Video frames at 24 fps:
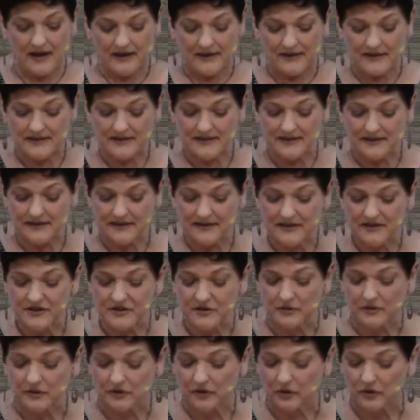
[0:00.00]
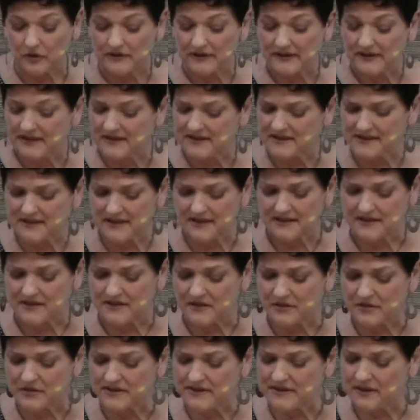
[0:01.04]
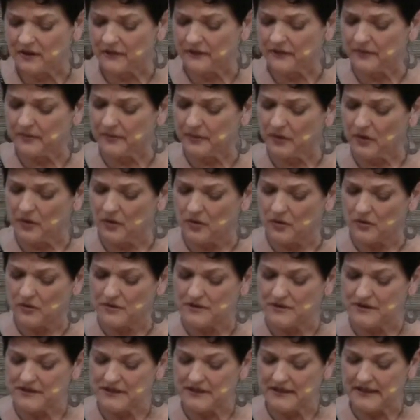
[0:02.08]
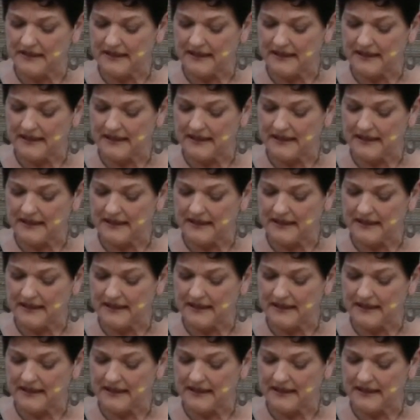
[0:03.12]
This leads to a loneliness that's so self-imposed